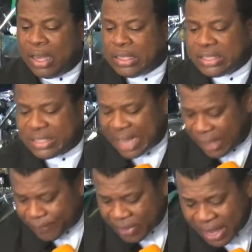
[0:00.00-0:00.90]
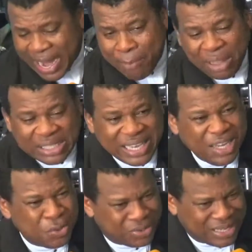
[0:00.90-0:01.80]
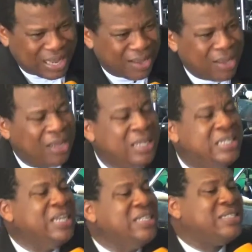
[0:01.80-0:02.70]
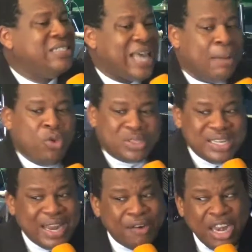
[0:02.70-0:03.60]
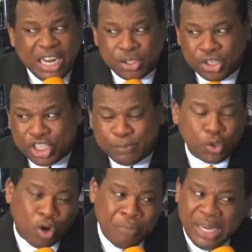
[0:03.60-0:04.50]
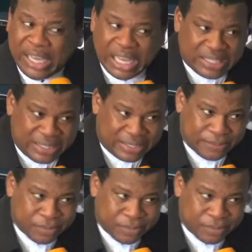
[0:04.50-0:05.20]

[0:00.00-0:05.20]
Sir, let me tell you, sir. This, I'm using relationship to communicate it.